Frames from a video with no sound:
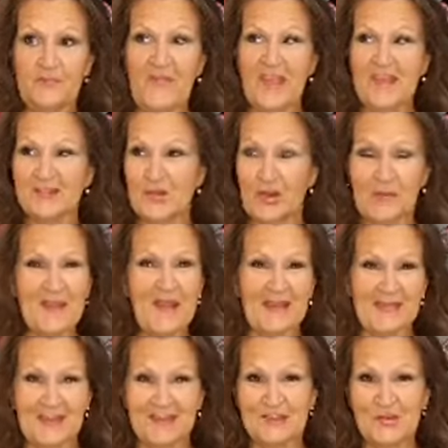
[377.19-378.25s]
it took me, I
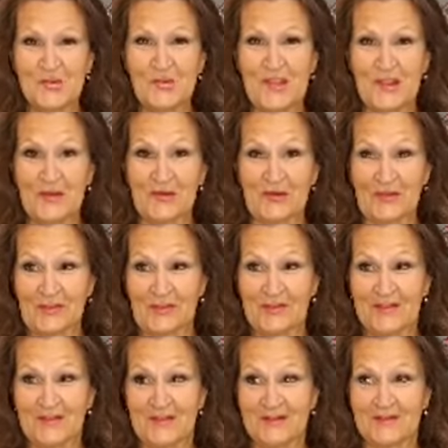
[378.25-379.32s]
think, two years
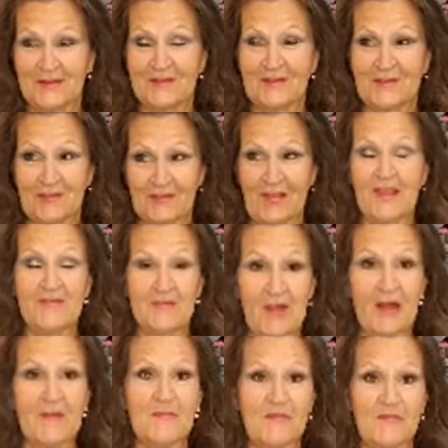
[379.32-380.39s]
to save
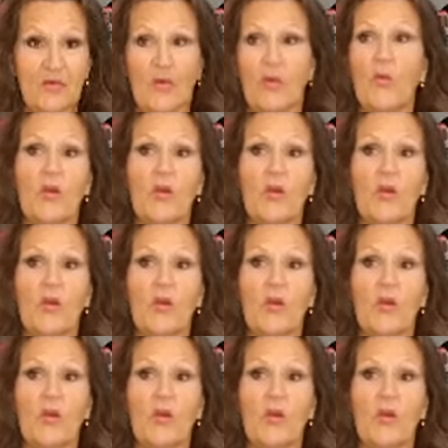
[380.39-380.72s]
up for,